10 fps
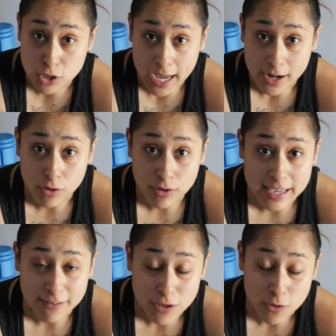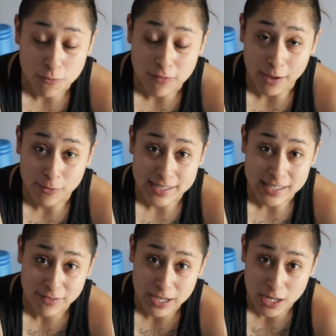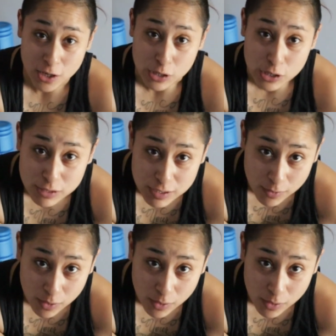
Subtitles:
channel if you found this video useful.